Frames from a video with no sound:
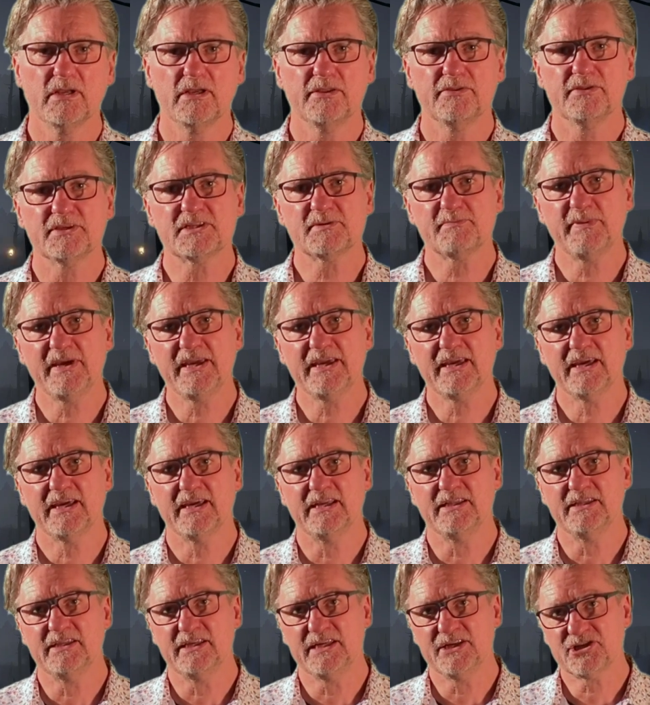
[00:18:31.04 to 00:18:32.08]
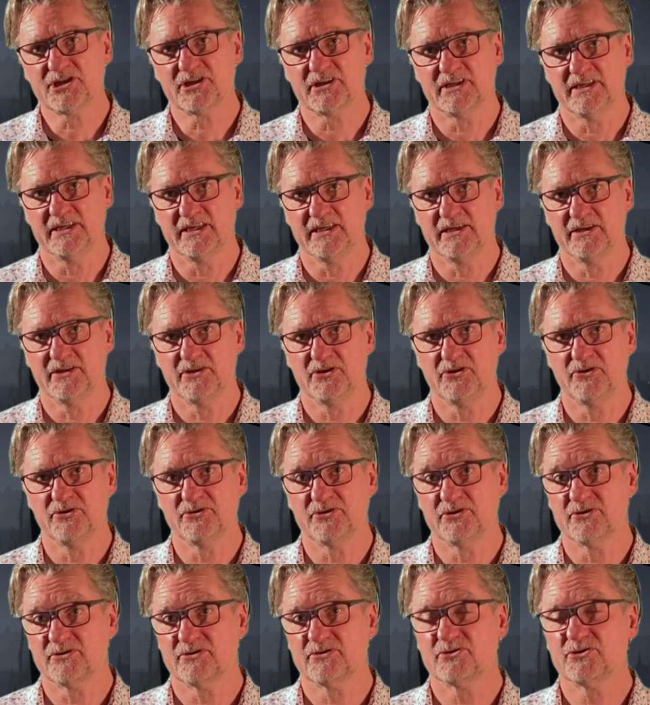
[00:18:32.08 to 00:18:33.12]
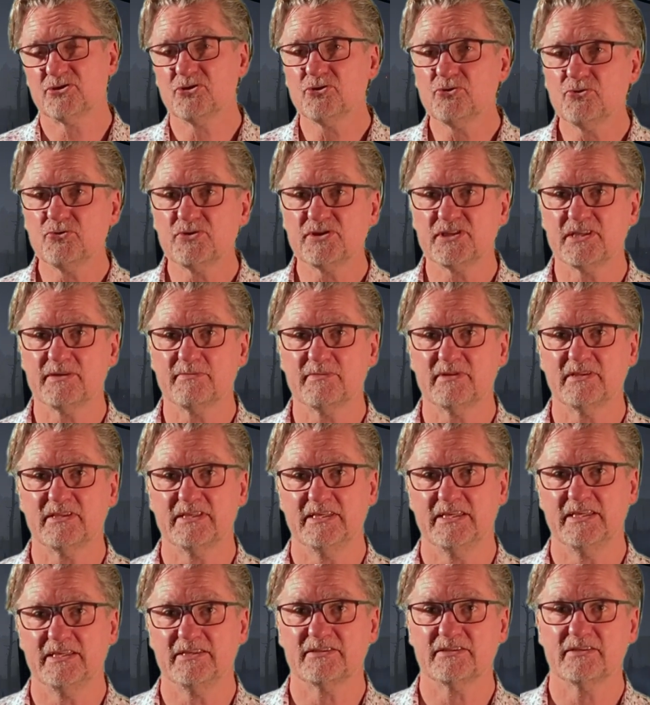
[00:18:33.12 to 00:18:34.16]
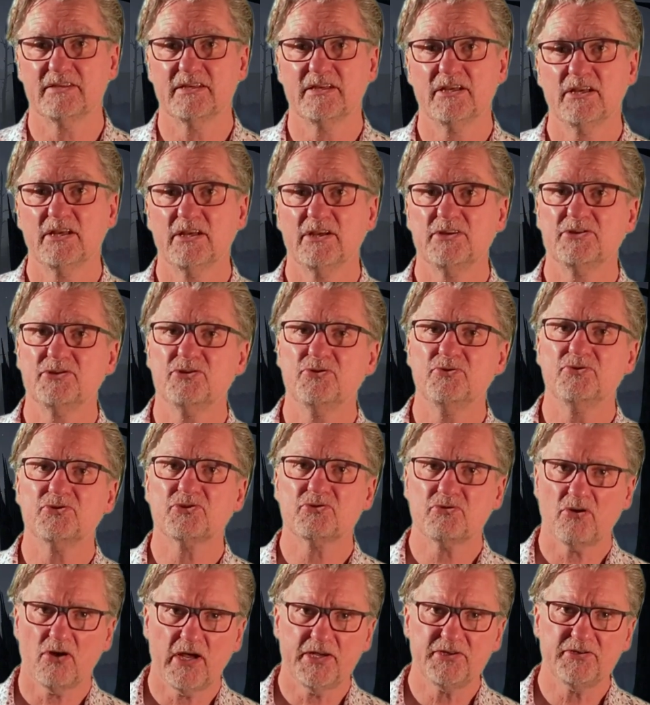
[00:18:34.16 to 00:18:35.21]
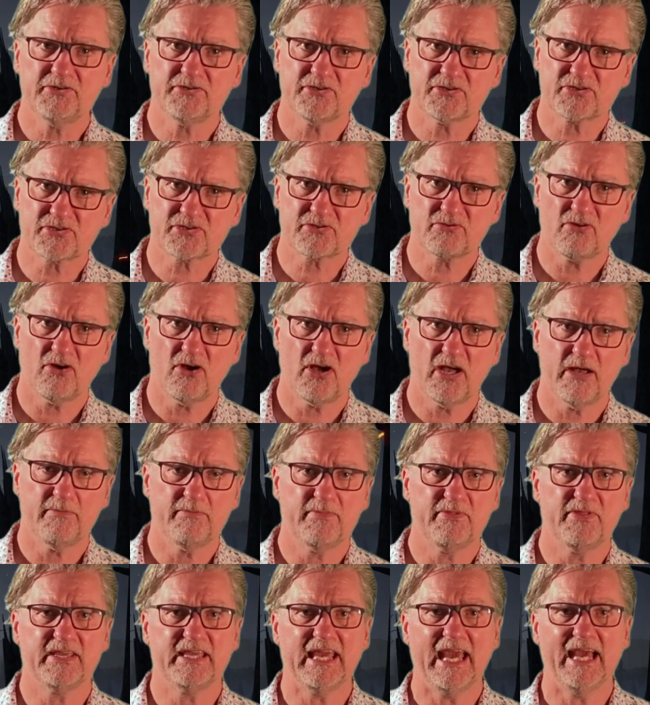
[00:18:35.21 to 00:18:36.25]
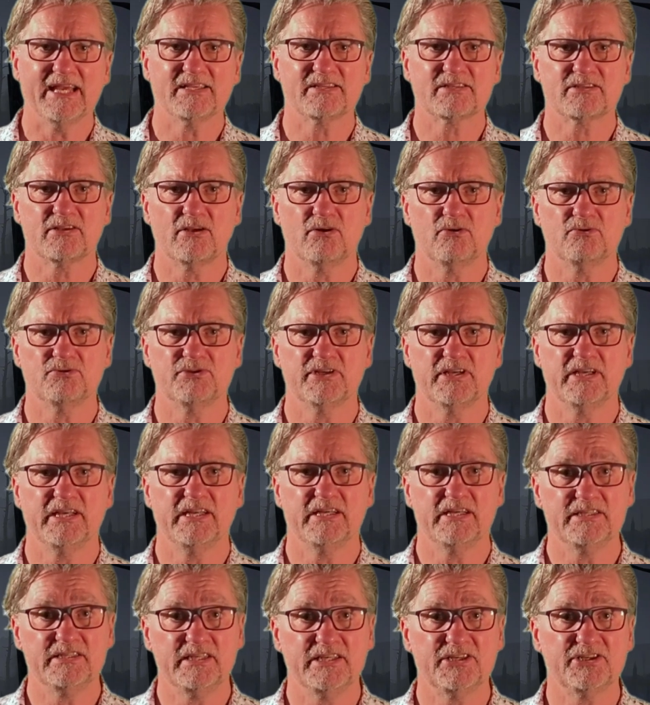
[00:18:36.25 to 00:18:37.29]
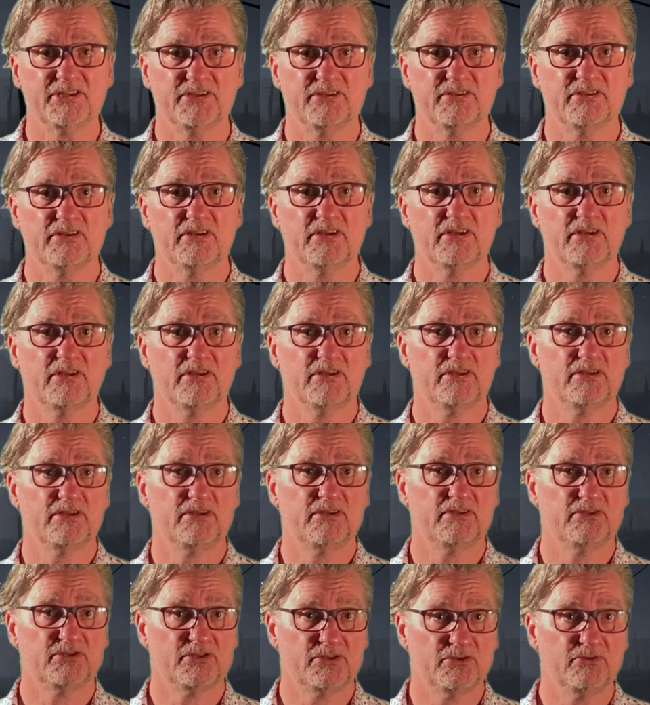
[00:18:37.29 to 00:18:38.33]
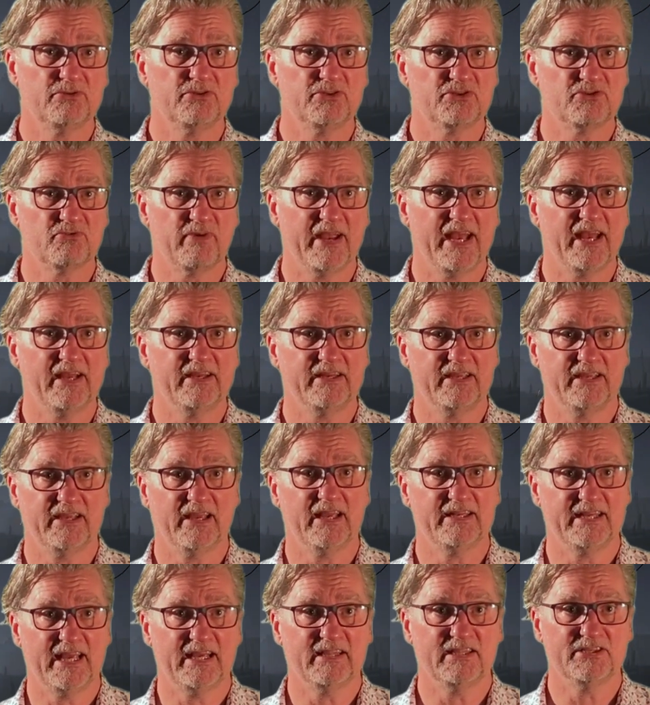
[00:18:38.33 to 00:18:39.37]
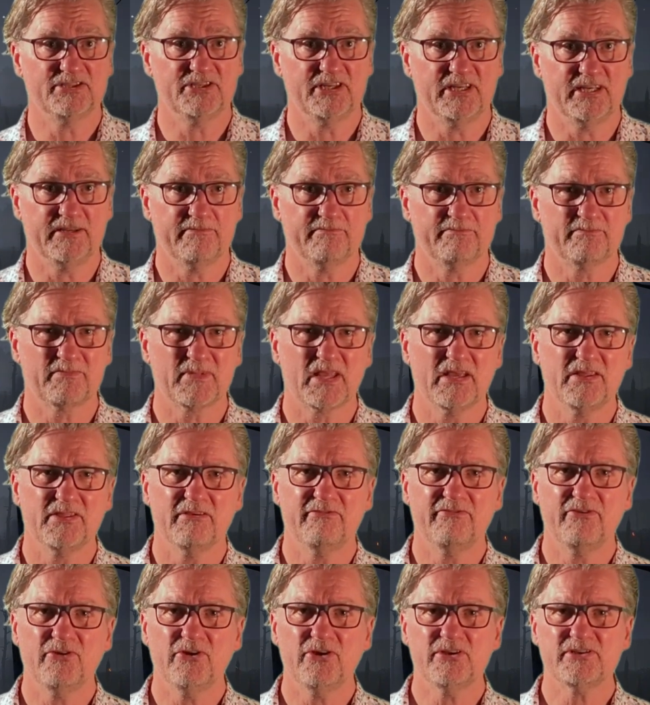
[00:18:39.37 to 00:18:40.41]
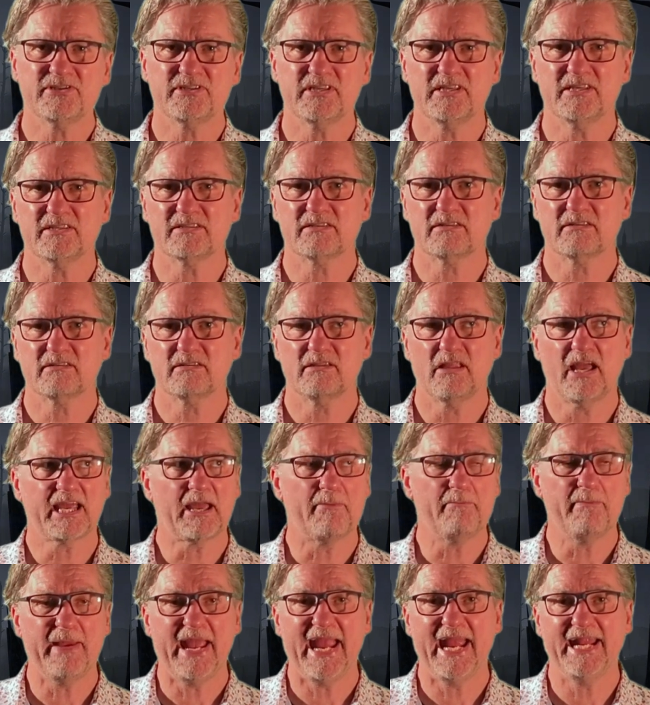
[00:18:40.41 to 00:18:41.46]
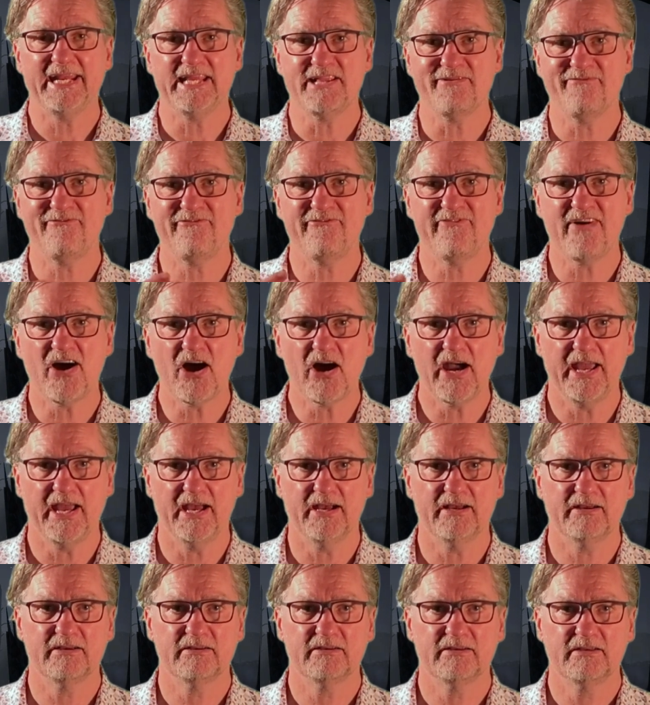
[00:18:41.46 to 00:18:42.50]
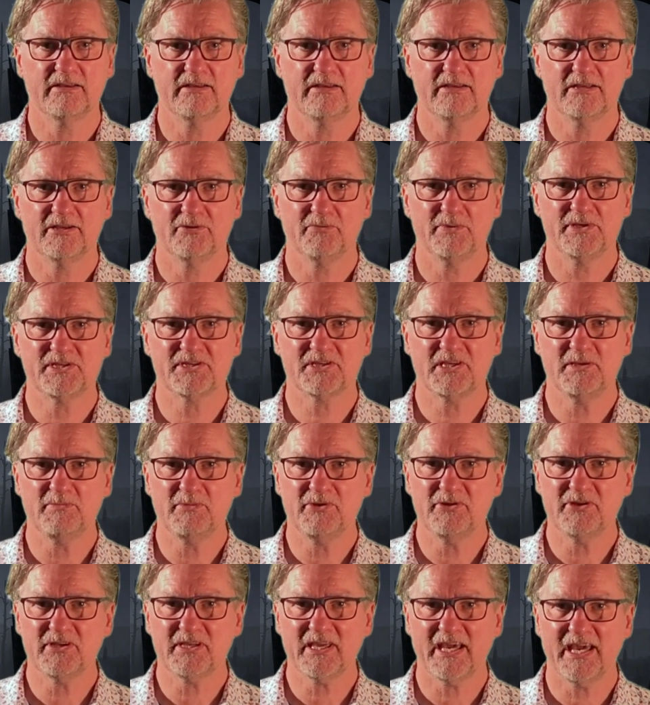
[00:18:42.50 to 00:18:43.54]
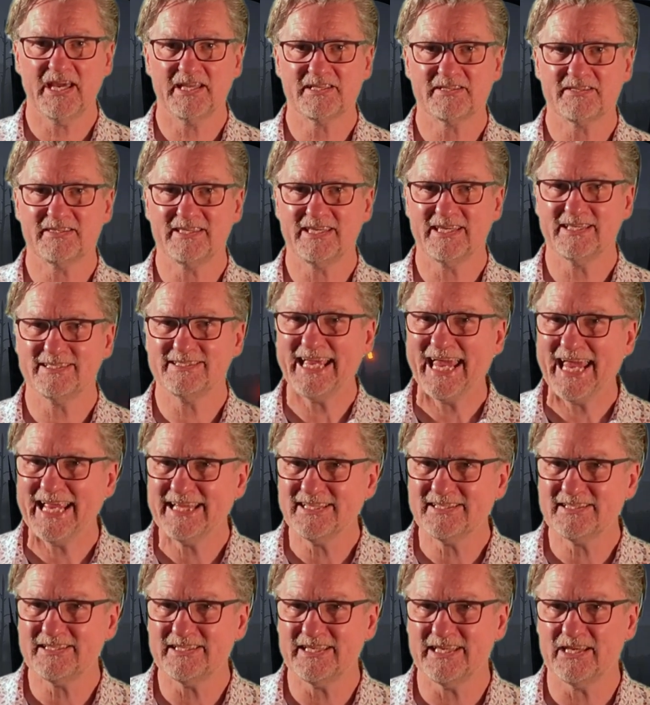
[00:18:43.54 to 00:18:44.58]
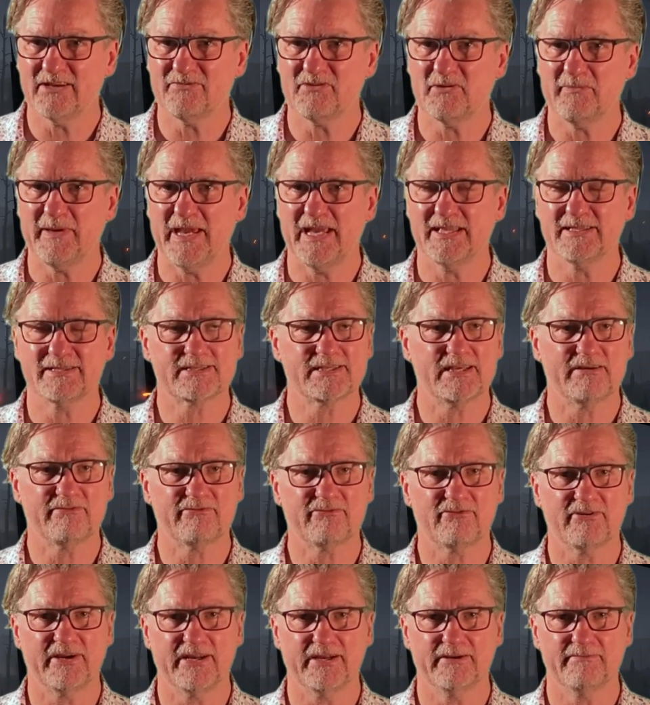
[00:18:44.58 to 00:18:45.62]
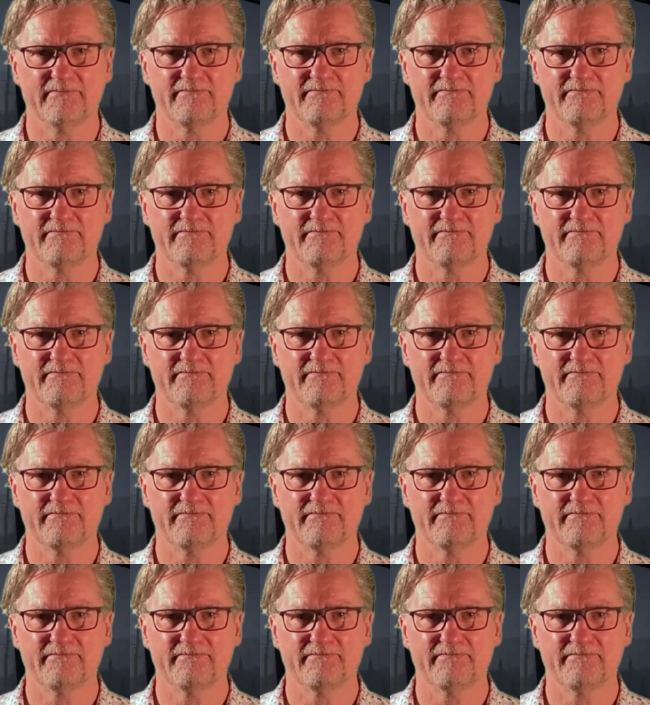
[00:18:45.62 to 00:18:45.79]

The speaker initially uses 2 similes to try to describe the gas soldier in addition to the drowning analogy. The first is like a man in fire, which communicates the intensity of the man's suffering.